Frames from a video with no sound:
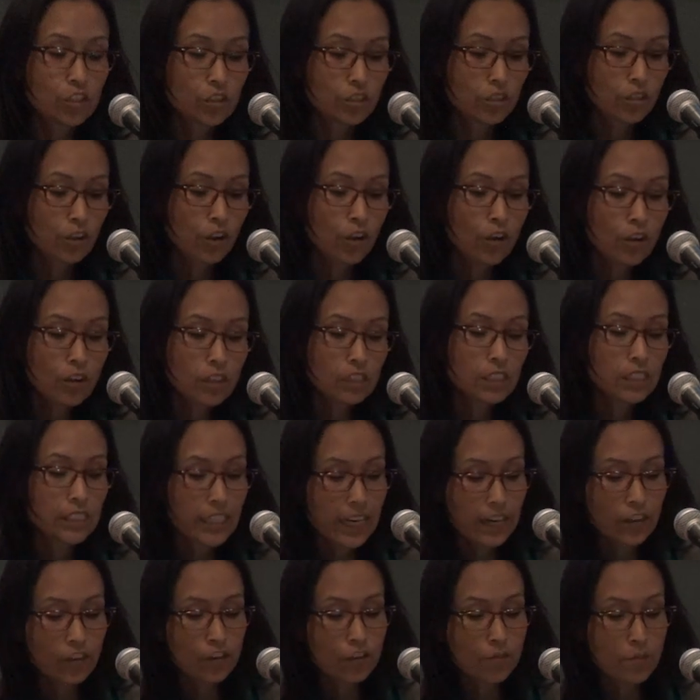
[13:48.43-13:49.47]
current
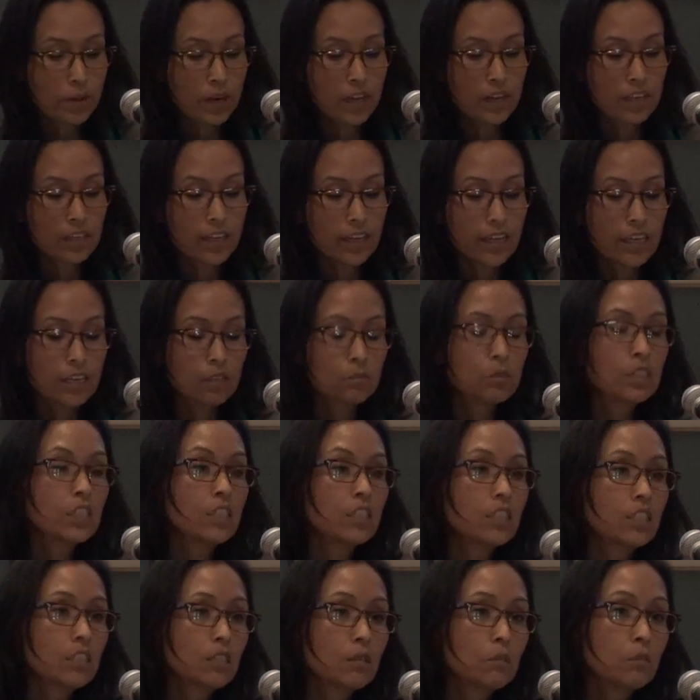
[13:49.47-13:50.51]
standard metadata
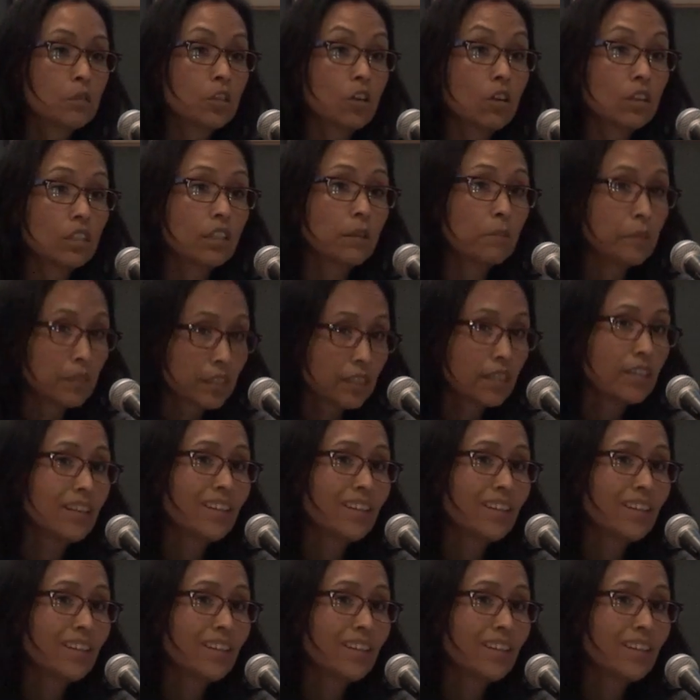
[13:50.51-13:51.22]
systems are limited,